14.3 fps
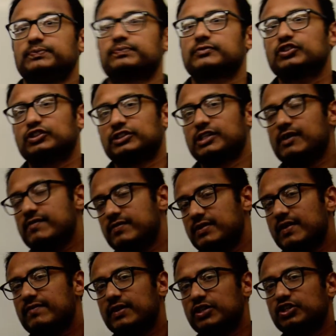So the
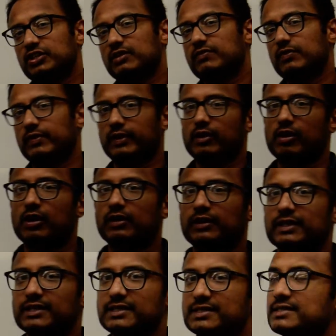definition, if you recall,
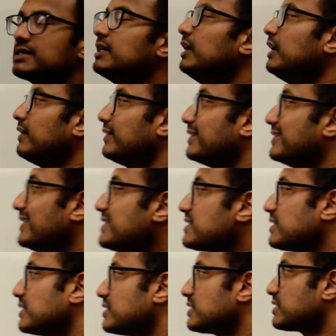is the
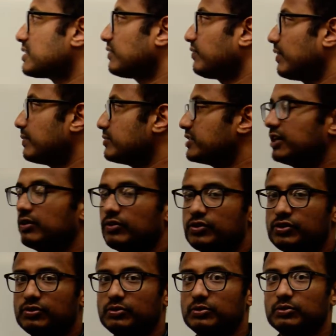distance from 0
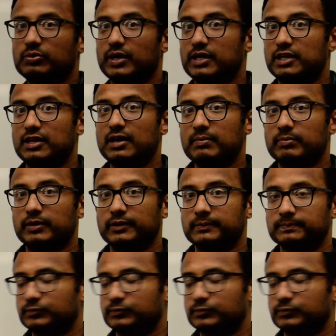to any number.